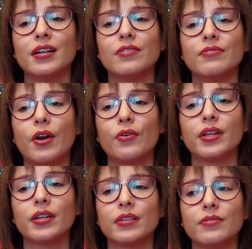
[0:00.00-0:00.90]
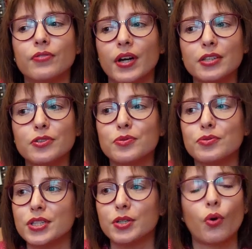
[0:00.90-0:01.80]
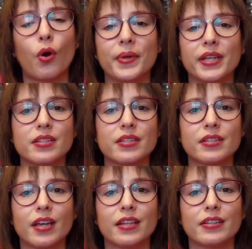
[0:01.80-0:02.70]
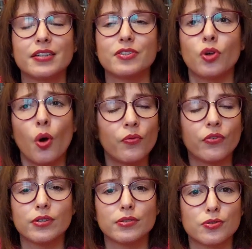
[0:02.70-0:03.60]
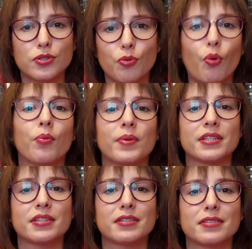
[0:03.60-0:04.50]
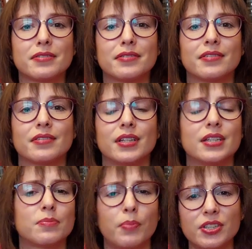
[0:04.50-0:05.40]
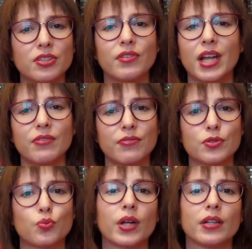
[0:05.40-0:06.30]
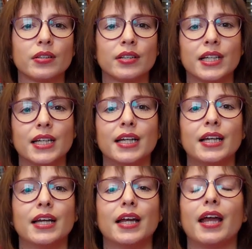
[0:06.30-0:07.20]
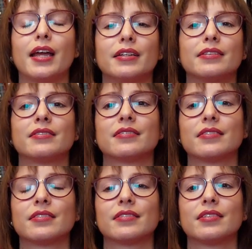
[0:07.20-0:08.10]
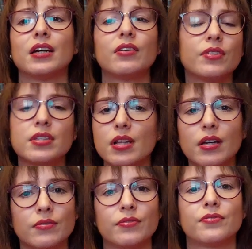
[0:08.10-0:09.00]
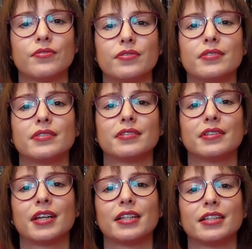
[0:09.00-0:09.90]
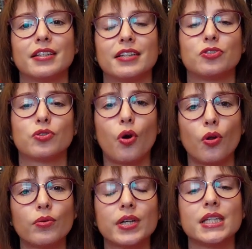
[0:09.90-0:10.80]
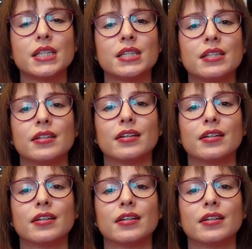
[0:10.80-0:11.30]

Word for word: very fun to see romance, and it's hopeful to see romance. It's part of life as well. And love is love, and it's always